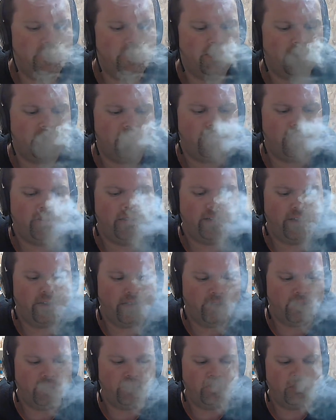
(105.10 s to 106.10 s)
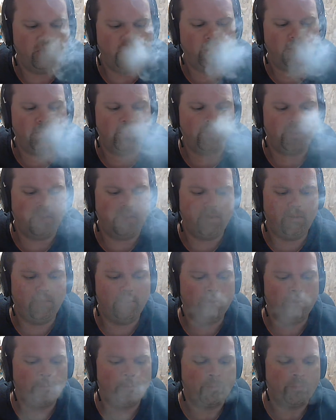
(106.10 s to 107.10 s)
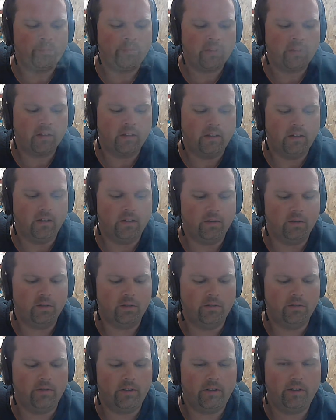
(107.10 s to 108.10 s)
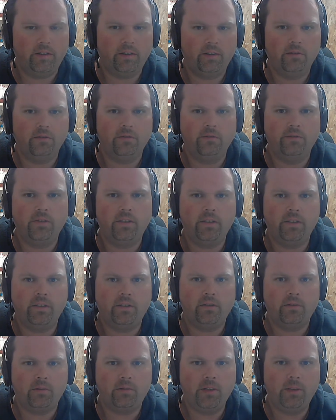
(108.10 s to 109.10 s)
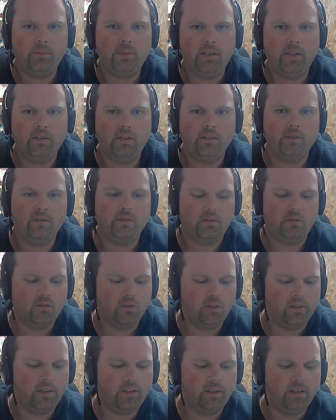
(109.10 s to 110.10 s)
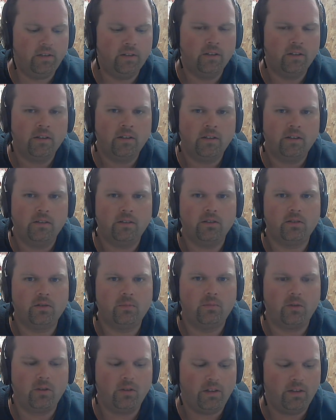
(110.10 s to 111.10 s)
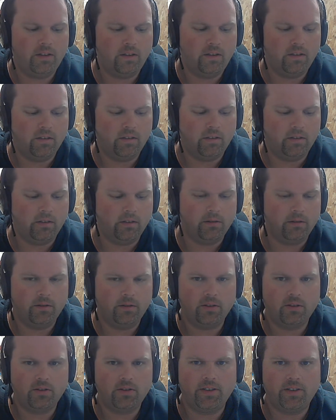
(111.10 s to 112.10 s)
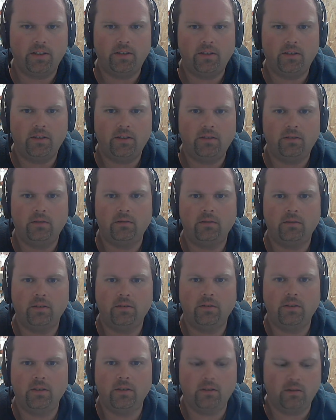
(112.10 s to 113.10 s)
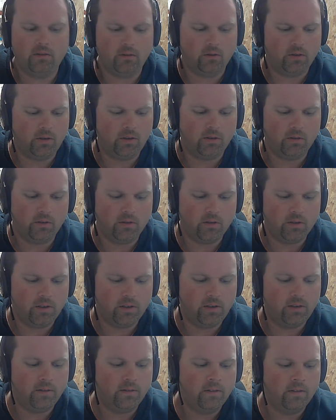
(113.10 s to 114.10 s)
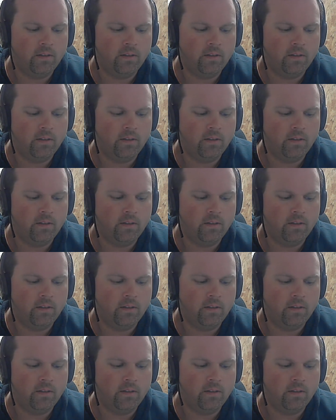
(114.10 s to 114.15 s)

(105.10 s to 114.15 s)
I tested that at 2%. It was a very creamy cookie. It was more like the center of the Oreo cookie.